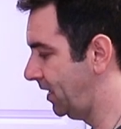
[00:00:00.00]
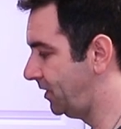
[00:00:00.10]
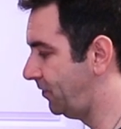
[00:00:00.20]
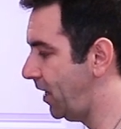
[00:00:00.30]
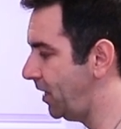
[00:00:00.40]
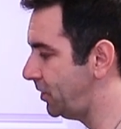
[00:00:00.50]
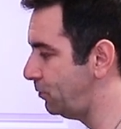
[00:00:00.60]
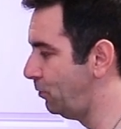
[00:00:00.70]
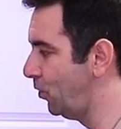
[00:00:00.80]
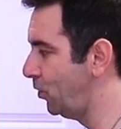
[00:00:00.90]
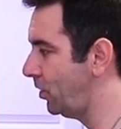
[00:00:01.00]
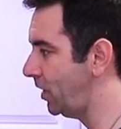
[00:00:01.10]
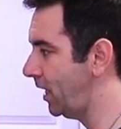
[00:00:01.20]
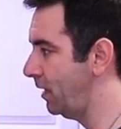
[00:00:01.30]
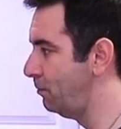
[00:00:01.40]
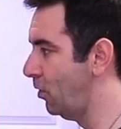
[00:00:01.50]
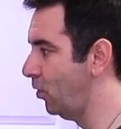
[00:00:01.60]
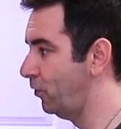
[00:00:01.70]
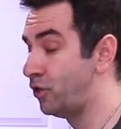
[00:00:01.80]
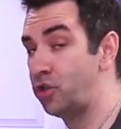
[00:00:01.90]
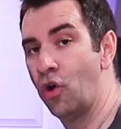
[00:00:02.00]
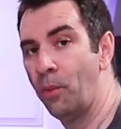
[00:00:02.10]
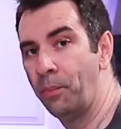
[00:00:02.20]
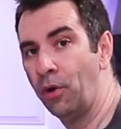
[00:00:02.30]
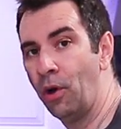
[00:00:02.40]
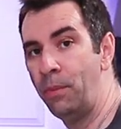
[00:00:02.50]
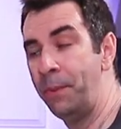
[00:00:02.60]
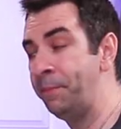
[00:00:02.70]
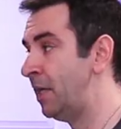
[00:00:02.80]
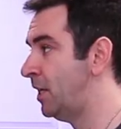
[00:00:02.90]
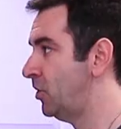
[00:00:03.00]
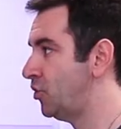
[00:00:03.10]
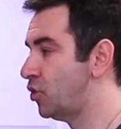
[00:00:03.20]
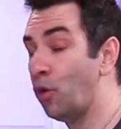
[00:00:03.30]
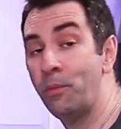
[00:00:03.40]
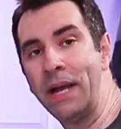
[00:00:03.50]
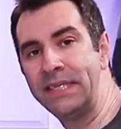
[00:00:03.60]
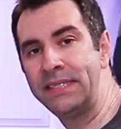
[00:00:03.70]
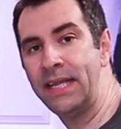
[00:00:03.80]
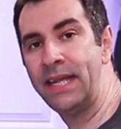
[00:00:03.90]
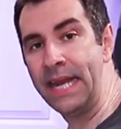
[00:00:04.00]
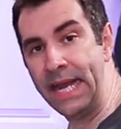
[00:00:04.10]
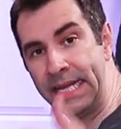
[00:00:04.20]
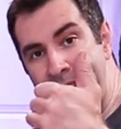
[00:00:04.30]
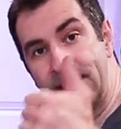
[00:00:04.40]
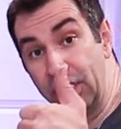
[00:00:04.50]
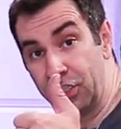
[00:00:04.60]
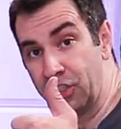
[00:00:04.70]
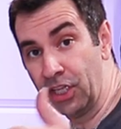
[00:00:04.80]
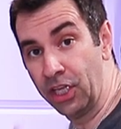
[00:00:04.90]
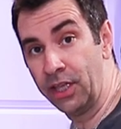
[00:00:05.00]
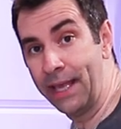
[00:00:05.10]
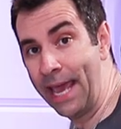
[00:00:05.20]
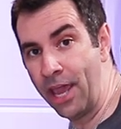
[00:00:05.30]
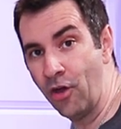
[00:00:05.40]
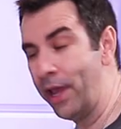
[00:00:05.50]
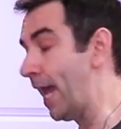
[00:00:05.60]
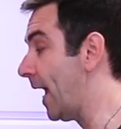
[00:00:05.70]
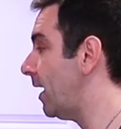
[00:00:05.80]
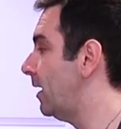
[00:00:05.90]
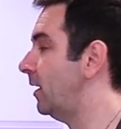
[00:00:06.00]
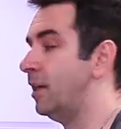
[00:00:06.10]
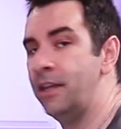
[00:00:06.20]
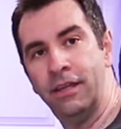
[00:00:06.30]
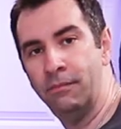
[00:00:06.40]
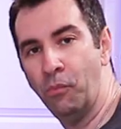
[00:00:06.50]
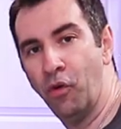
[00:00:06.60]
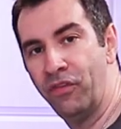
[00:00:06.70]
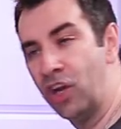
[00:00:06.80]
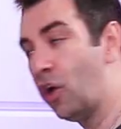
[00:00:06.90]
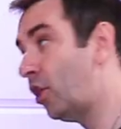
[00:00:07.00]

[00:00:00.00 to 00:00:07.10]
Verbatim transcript: it's very smooth and it moves no problem. So my steering heads is still a-okay. Moving